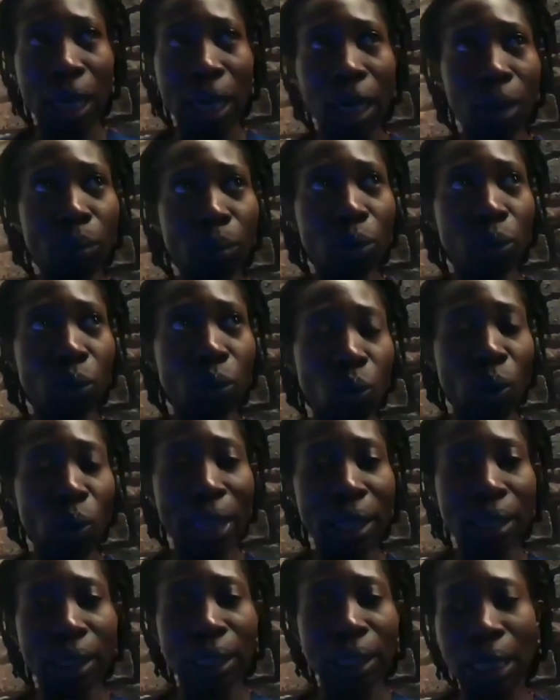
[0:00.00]
up where
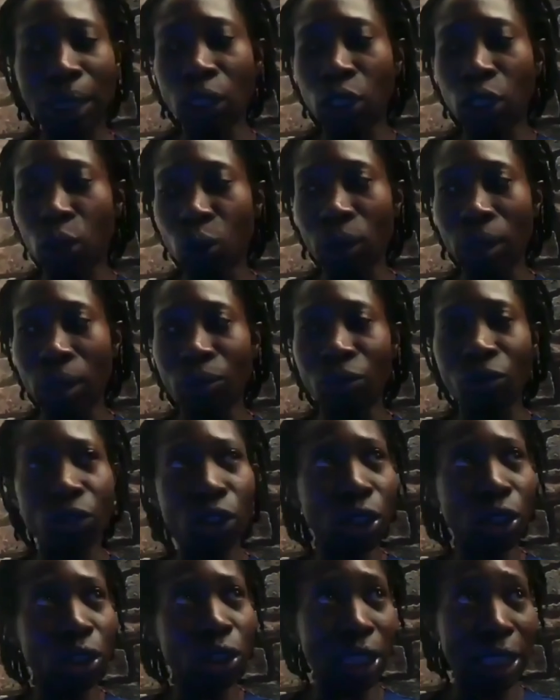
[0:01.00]
the sentinel lymph
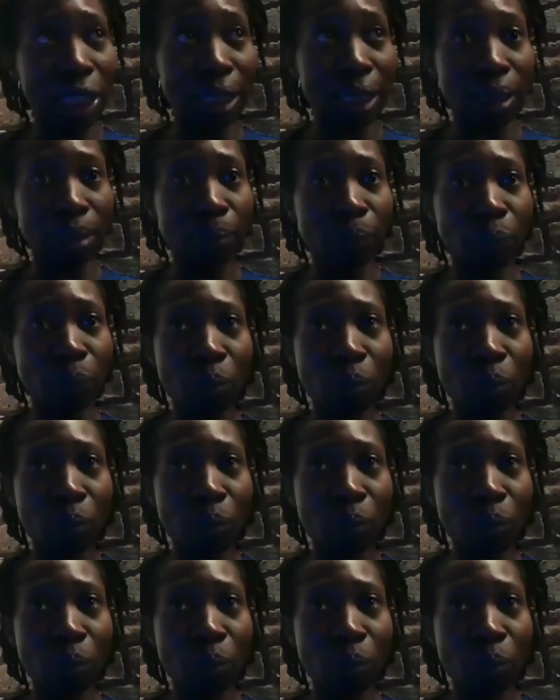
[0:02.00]
node is.